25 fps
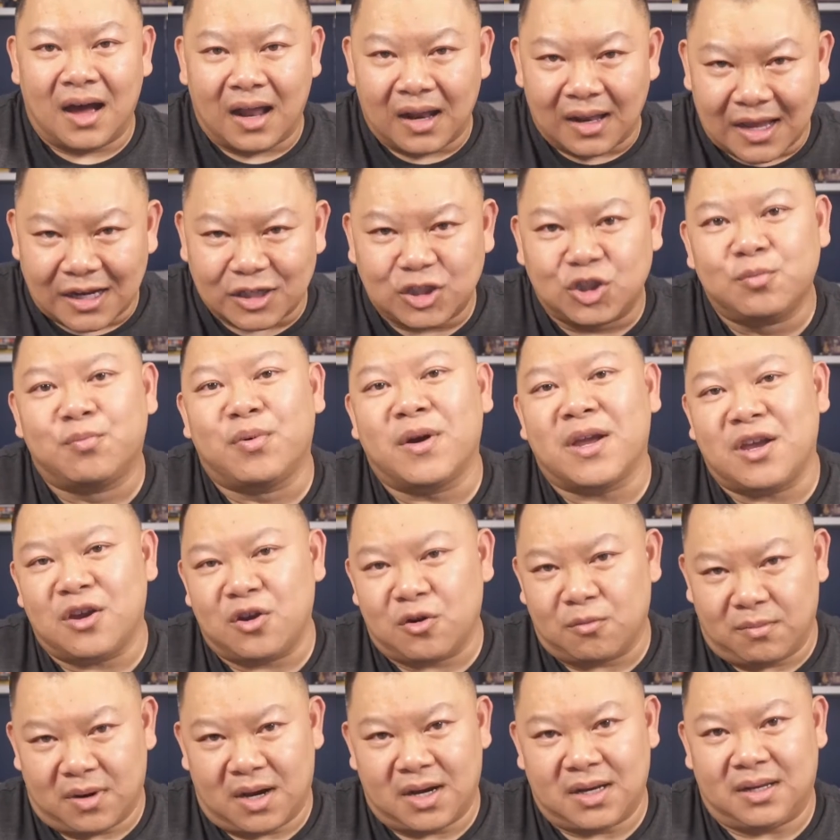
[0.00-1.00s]
unless you bring
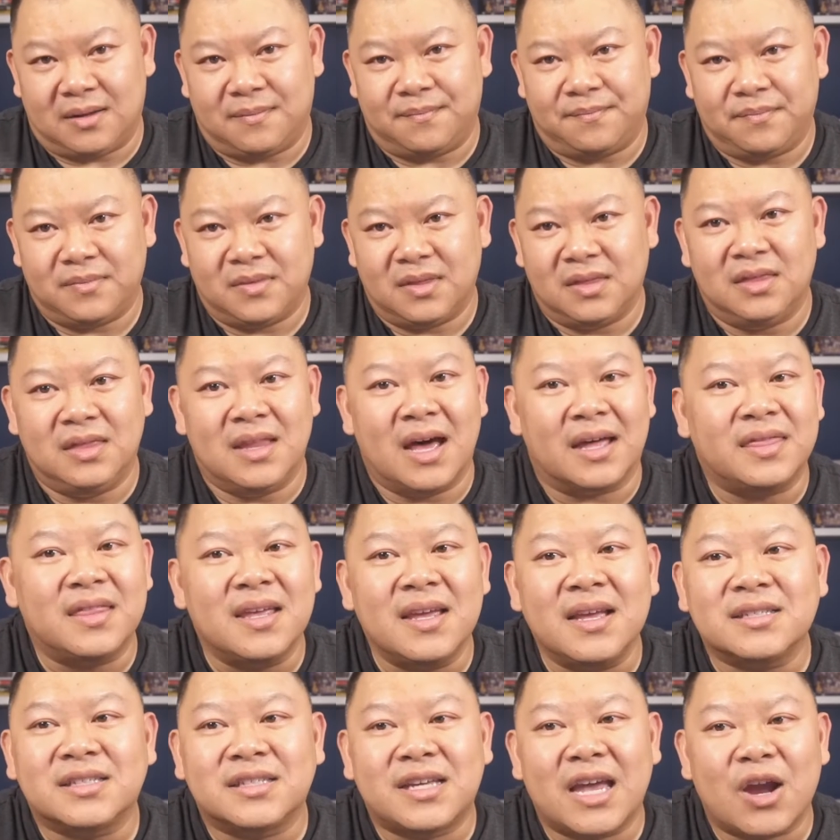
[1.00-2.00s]
in your money.
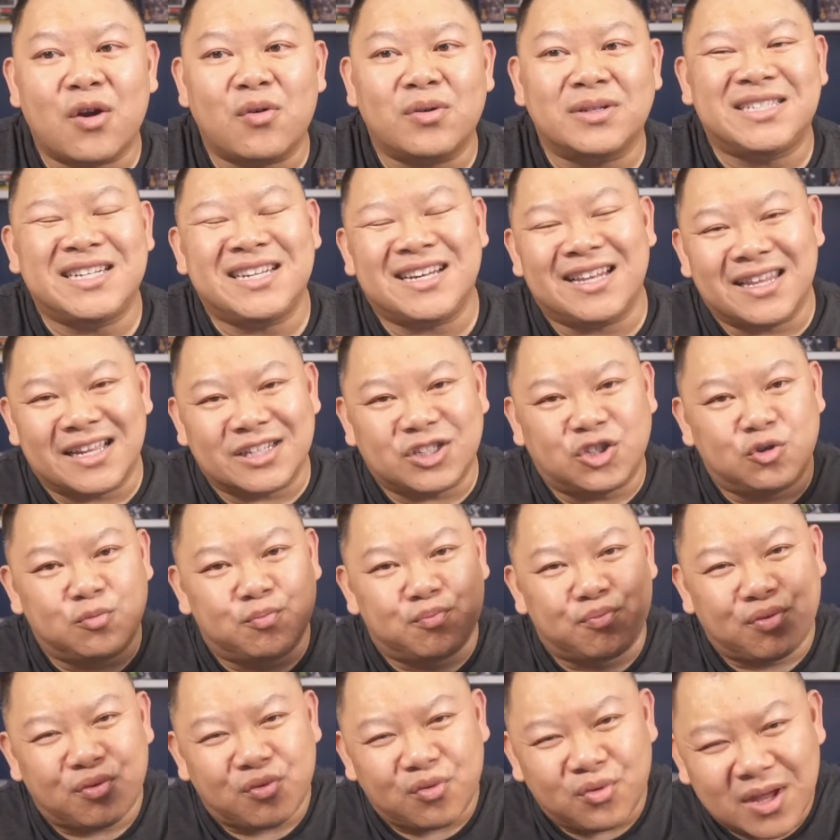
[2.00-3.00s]
Nothing is guaranteed unless you
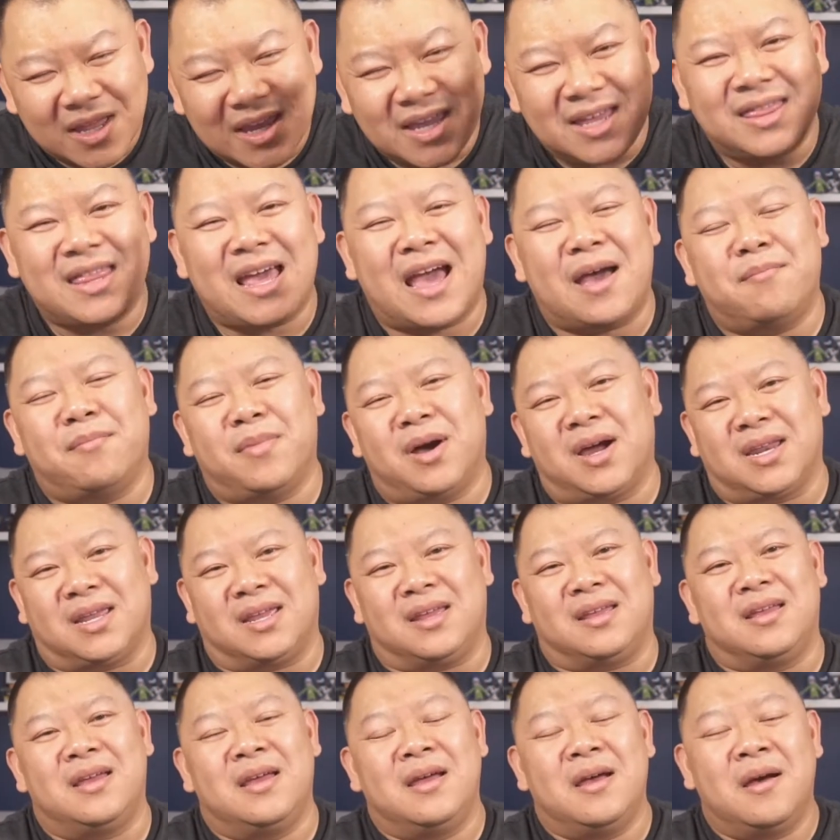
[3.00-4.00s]
bring in that
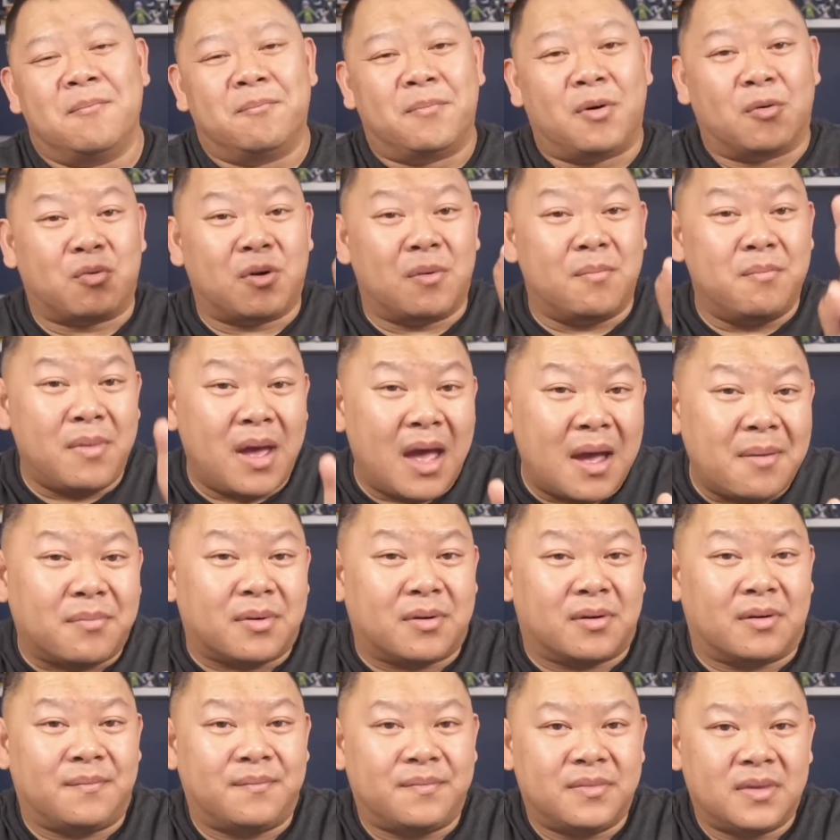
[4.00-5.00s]
money. But
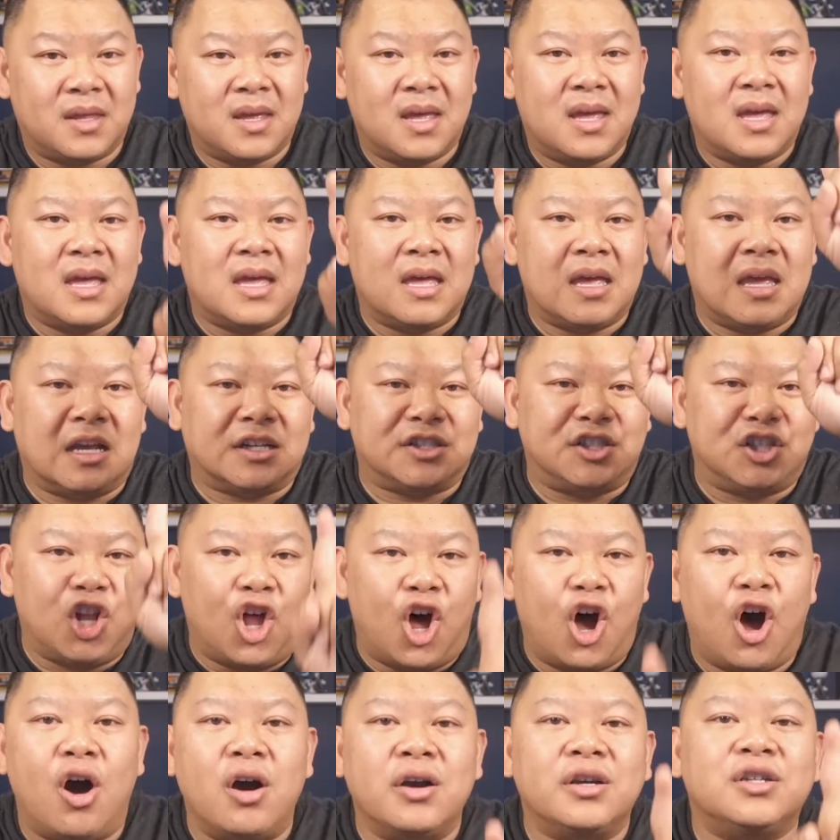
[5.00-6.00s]
remember, as
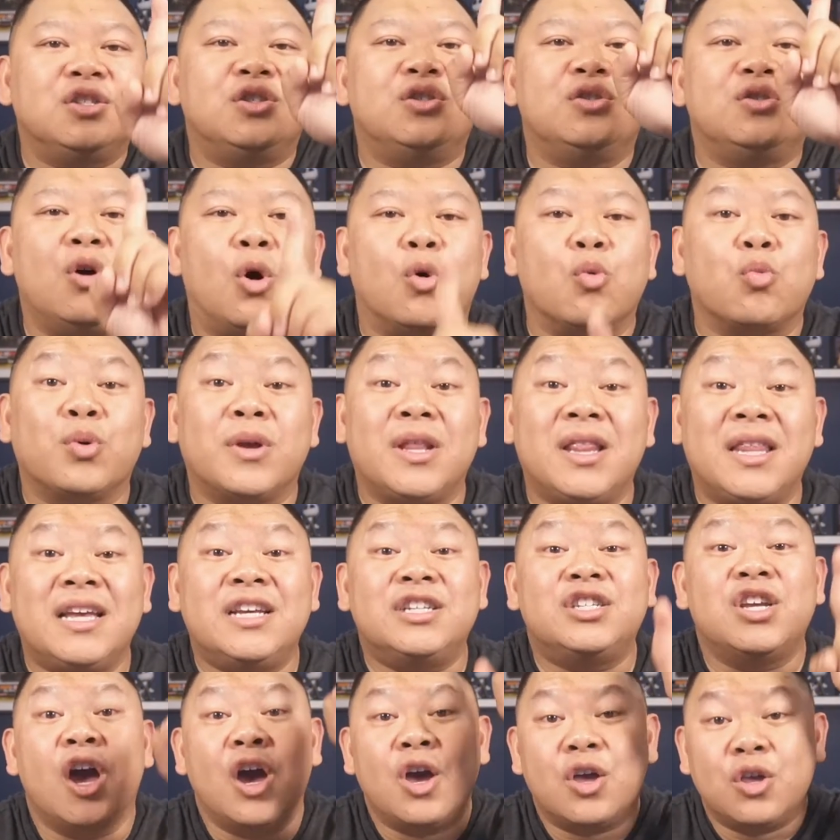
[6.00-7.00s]
long as you don't
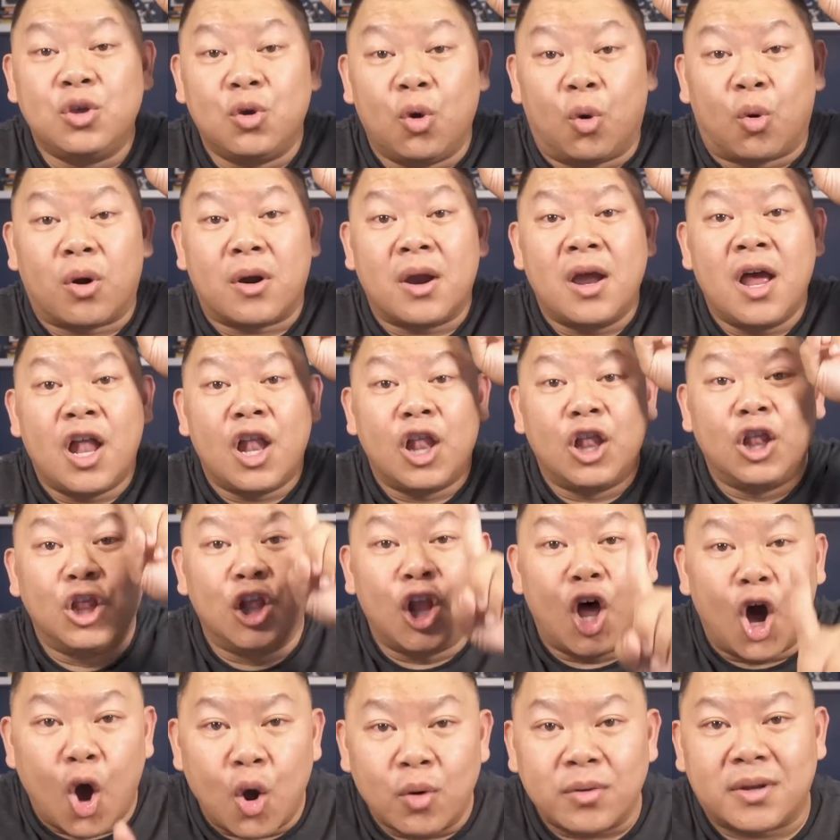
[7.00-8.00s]
release your
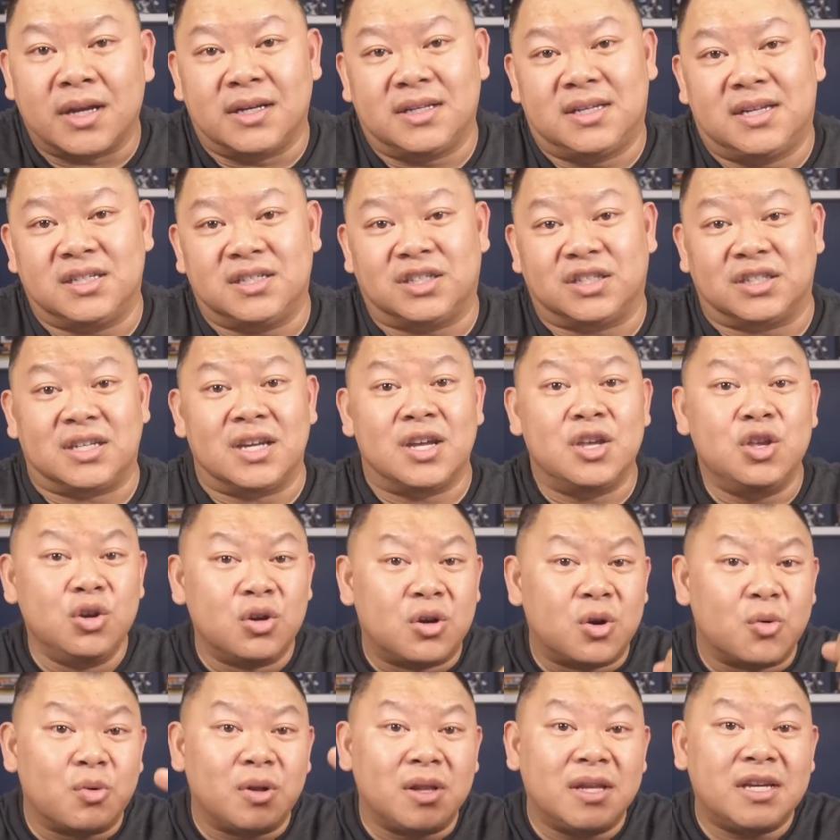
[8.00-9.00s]
loan contingency,
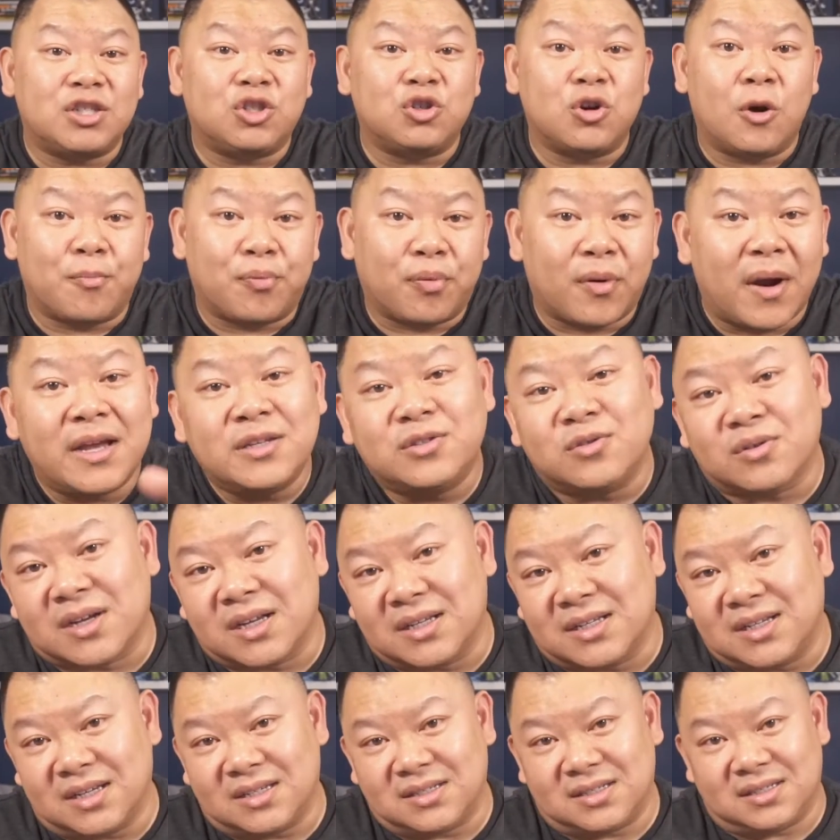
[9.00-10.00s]
you can release your appraisal
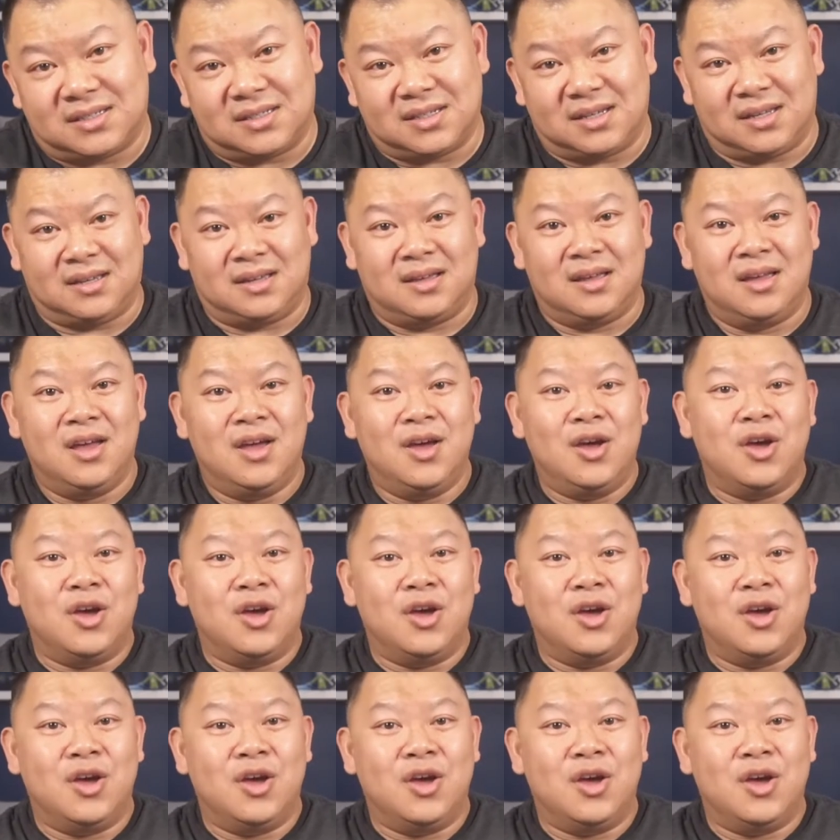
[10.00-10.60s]
contingency.